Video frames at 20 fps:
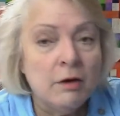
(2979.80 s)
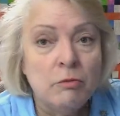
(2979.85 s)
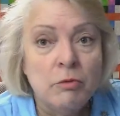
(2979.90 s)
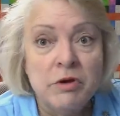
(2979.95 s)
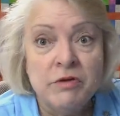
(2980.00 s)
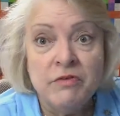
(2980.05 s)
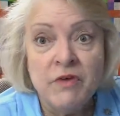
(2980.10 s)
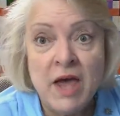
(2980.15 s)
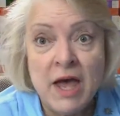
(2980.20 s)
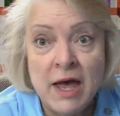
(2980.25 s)

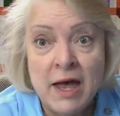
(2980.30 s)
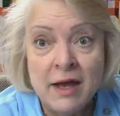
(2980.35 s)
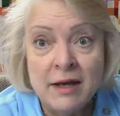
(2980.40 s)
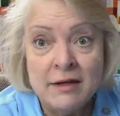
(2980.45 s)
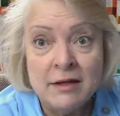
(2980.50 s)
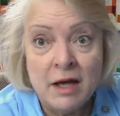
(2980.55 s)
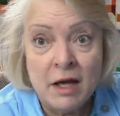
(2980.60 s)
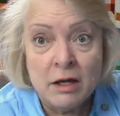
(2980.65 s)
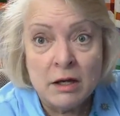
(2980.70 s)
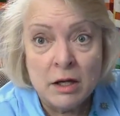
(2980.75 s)
we've
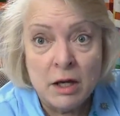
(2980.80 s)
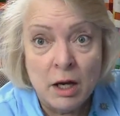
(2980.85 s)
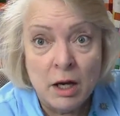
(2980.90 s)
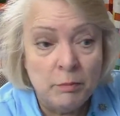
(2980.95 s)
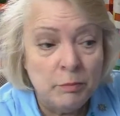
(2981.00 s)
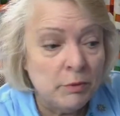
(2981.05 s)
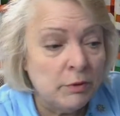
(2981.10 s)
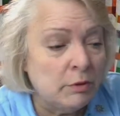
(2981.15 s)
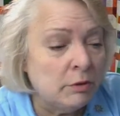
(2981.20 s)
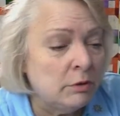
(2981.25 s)
had a
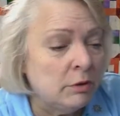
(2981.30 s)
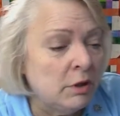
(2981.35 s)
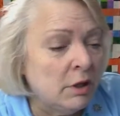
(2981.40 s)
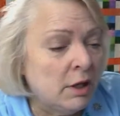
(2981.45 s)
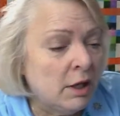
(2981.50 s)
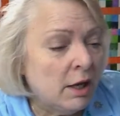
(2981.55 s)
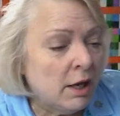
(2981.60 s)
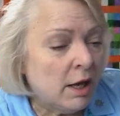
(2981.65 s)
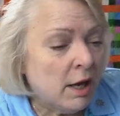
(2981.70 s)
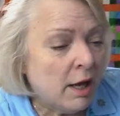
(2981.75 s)
couple
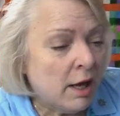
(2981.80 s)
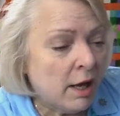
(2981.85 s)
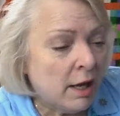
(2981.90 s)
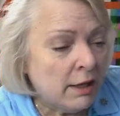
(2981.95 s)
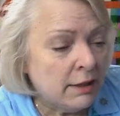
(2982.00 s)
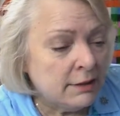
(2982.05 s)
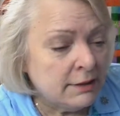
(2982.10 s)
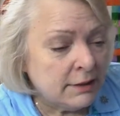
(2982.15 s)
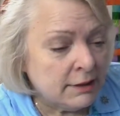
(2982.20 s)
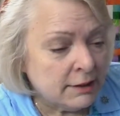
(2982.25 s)

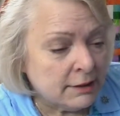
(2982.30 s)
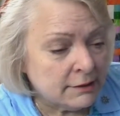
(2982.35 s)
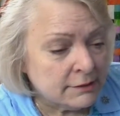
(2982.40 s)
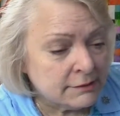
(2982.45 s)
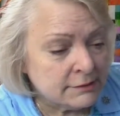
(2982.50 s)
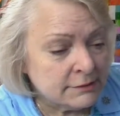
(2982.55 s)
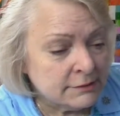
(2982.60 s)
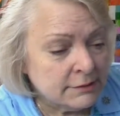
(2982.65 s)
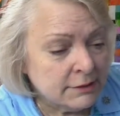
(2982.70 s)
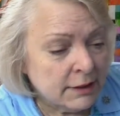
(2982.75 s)

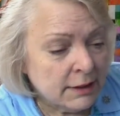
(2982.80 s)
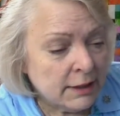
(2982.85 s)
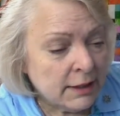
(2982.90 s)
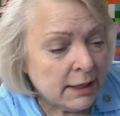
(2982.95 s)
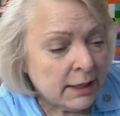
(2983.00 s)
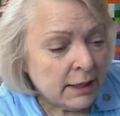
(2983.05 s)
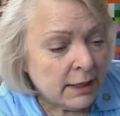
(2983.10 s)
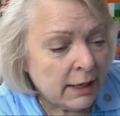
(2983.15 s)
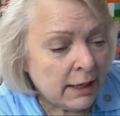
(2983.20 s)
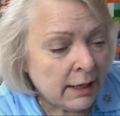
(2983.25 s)
ideas.
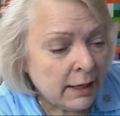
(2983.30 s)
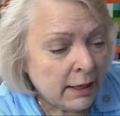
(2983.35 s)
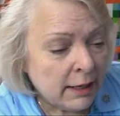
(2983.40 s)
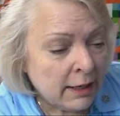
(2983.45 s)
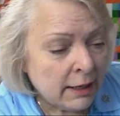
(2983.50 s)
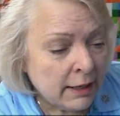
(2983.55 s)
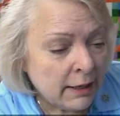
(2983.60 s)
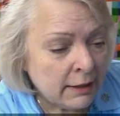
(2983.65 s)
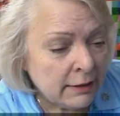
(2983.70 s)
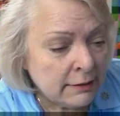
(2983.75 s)

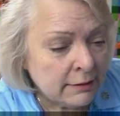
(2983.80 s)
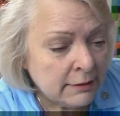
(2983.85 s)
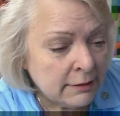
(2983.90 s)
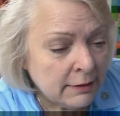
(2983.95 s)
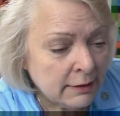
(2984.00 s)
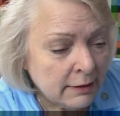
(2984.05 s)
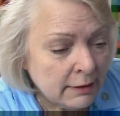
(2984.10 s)
And